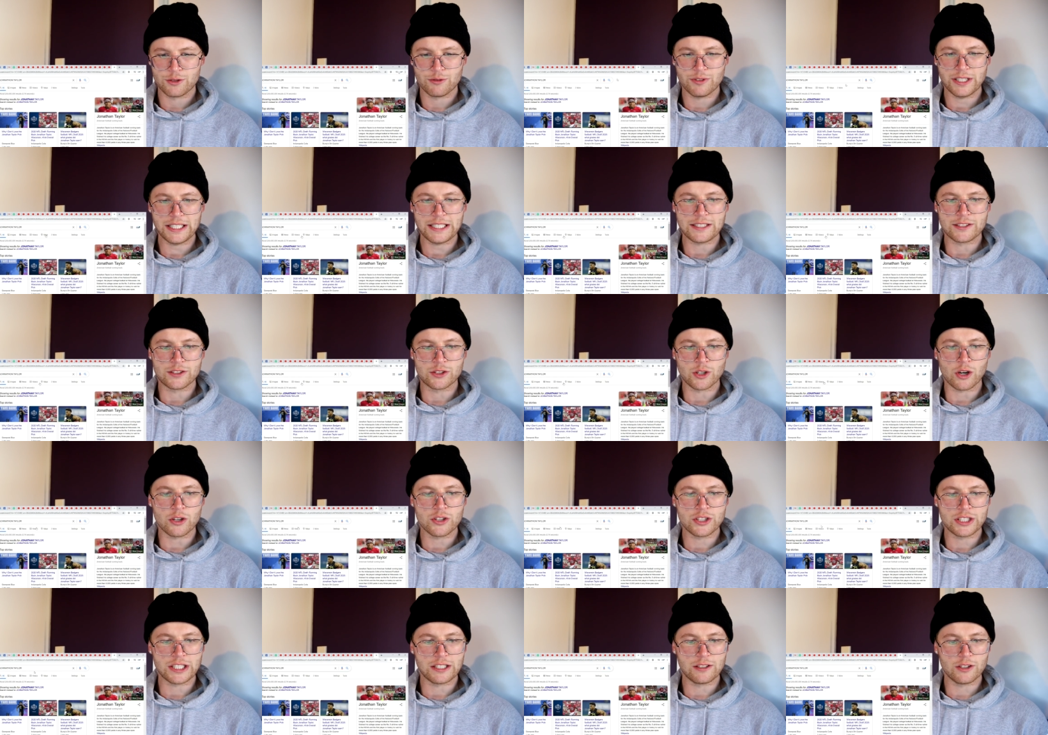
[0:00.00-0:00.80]
really
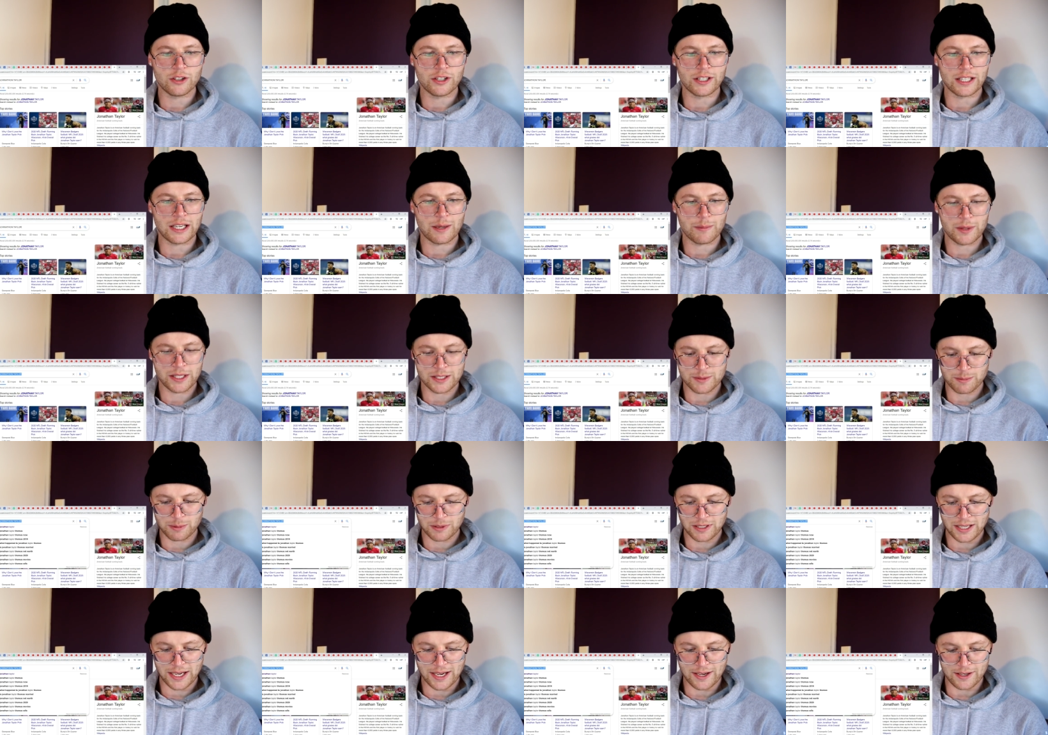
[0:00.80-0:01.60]
dodgy looking up these
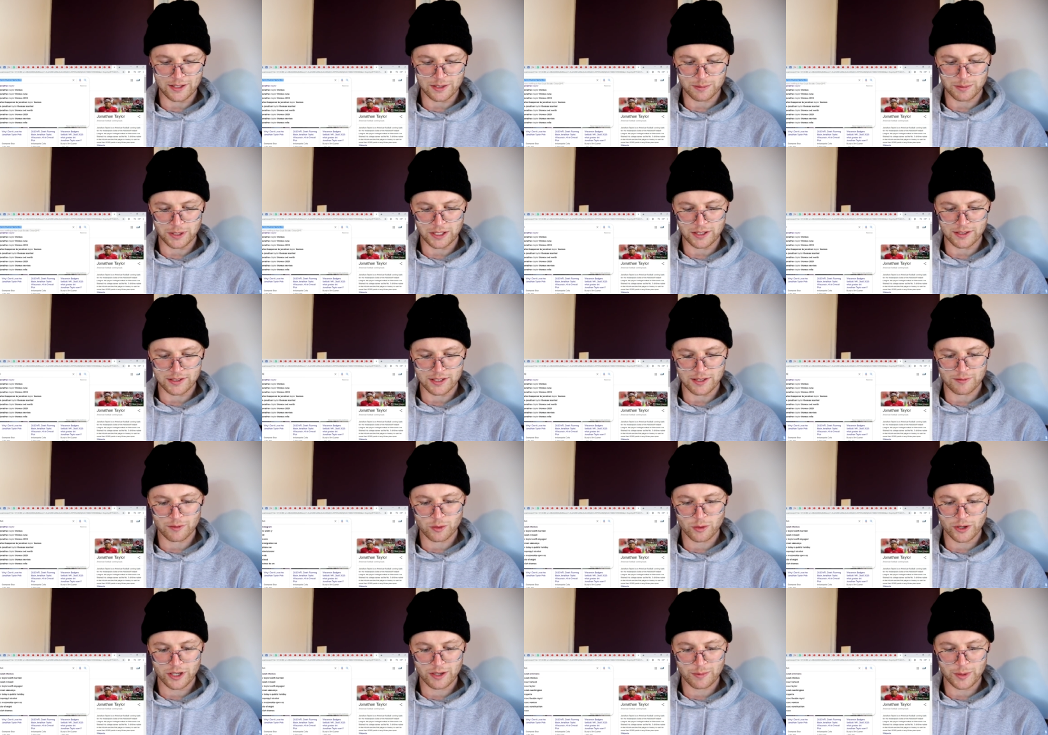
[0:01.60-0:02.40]
players because they've
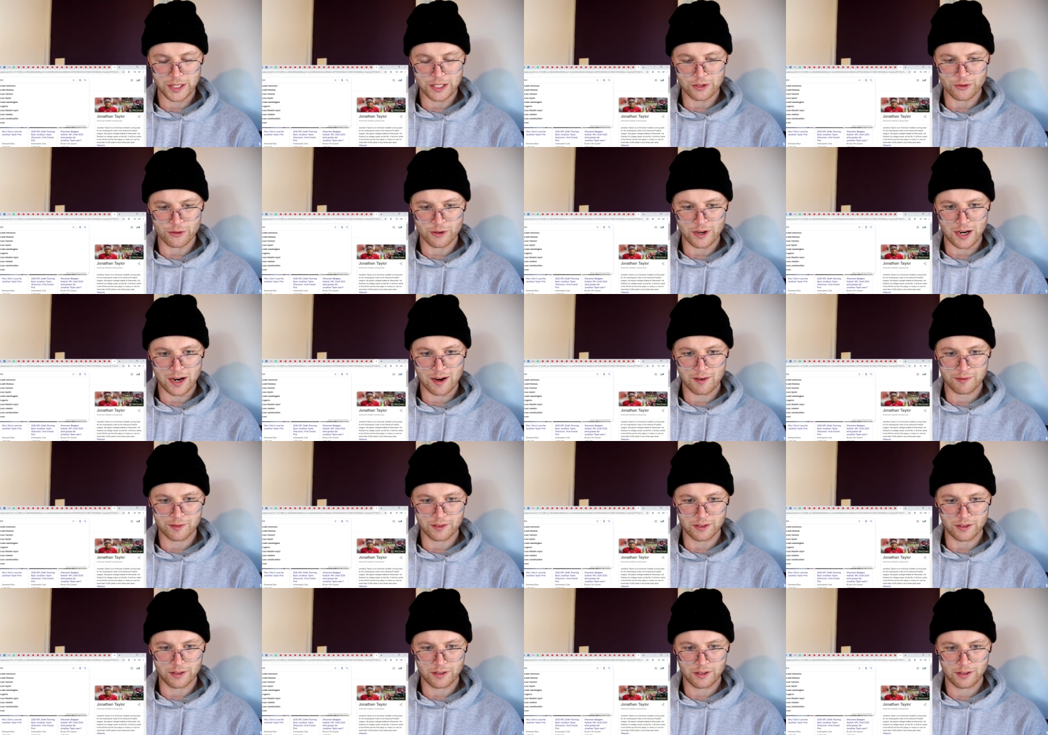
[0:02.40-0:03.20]
already been
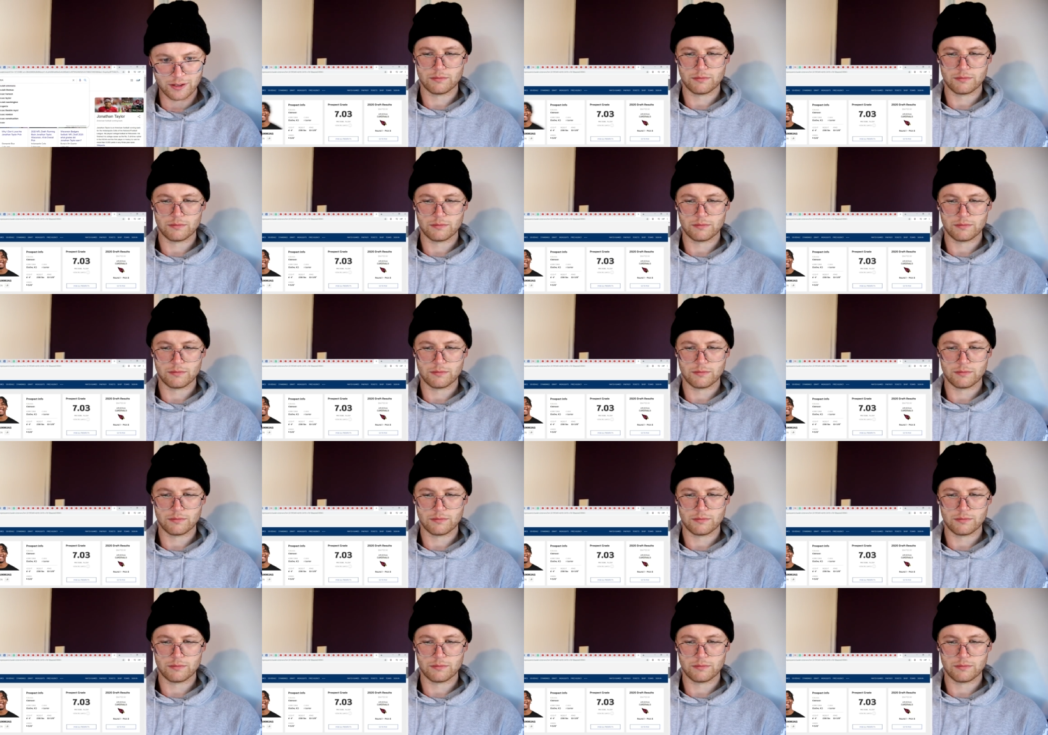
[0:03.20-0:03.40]
drafted.